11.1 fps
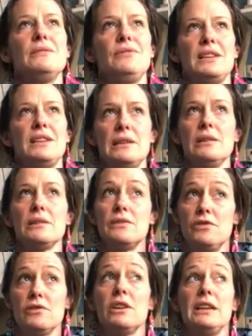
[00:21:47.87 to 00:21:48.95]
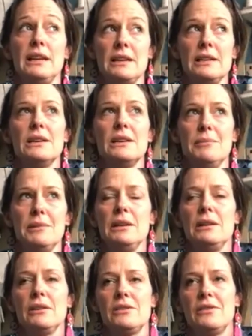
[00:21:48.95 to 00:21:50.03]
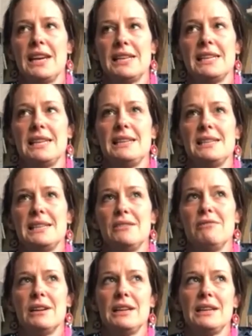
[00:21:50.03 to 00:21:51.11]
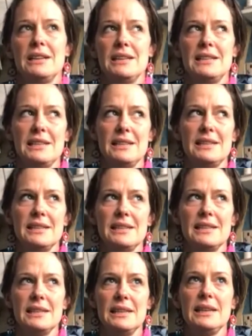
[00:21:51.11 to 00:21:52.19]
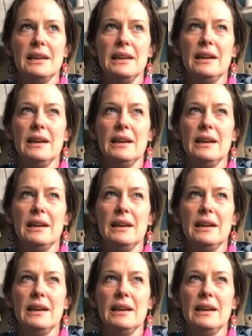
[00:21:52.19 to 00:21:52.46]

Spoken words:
there's a lot of drying time and a lot of getting it at the right consistency.